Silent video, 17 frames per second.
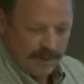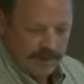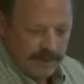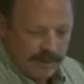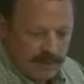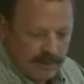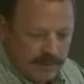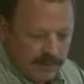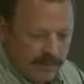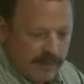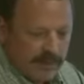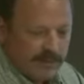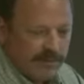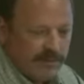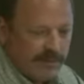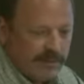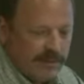Good
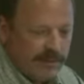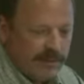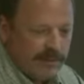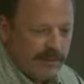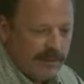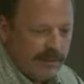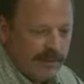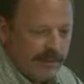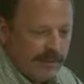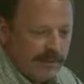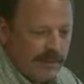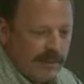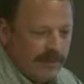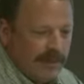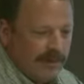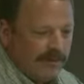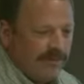grief.
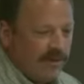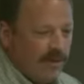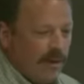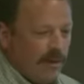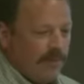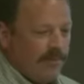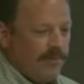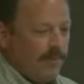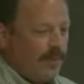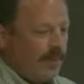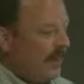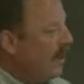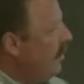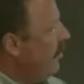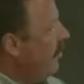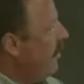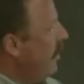So
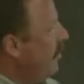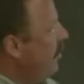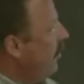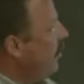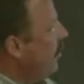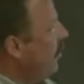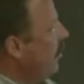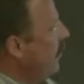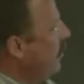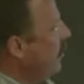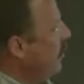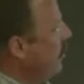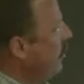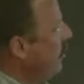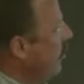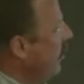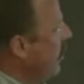the other thing they were
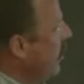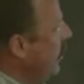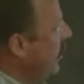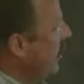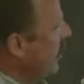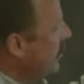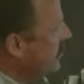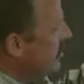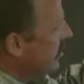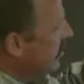doing is